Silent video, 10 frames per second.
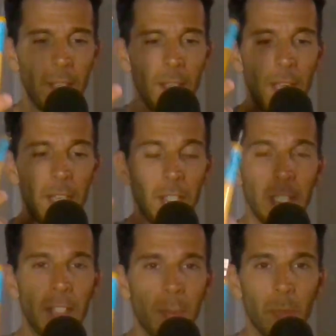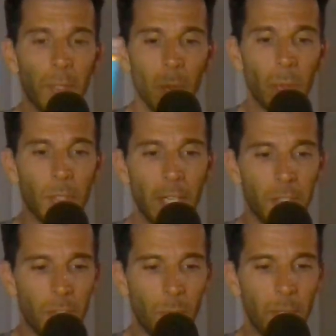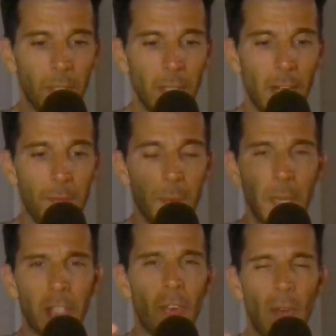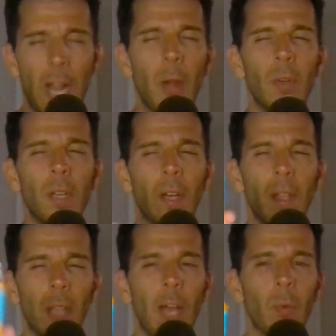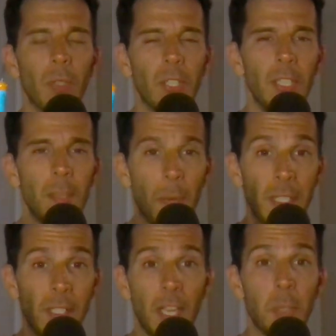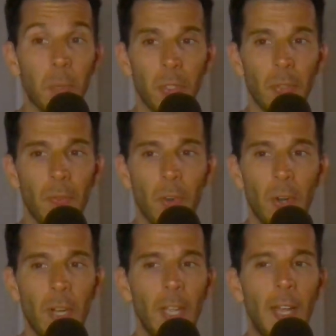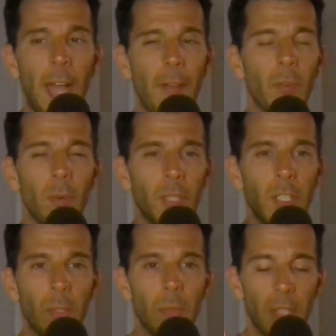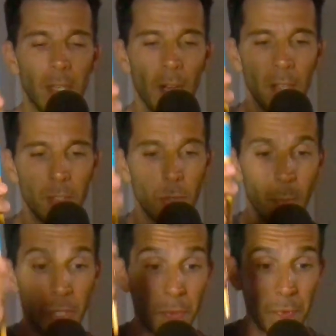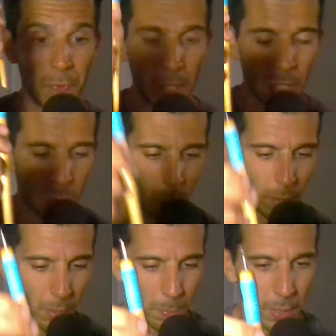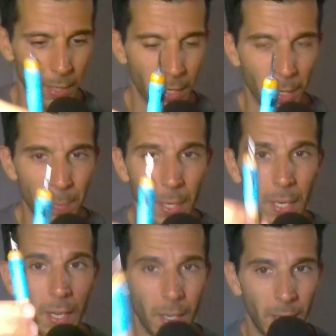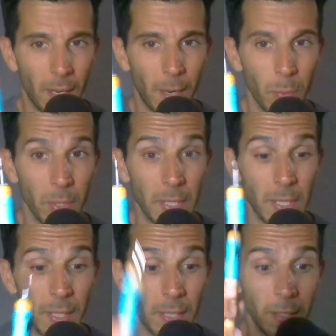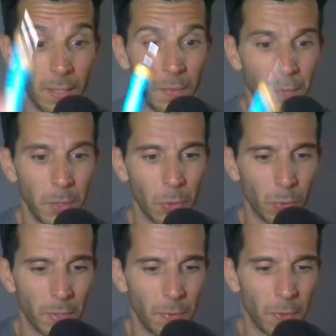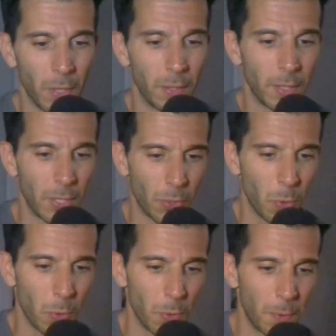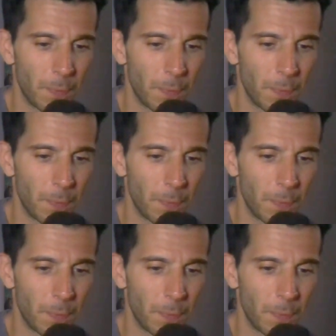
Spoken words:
and you can get some really cool textures with it. I've been messing around a lot with it in my sketchbook so far. I haven't really used it on too much finished work, but I'm really digging it. It feels really fun. It's cool.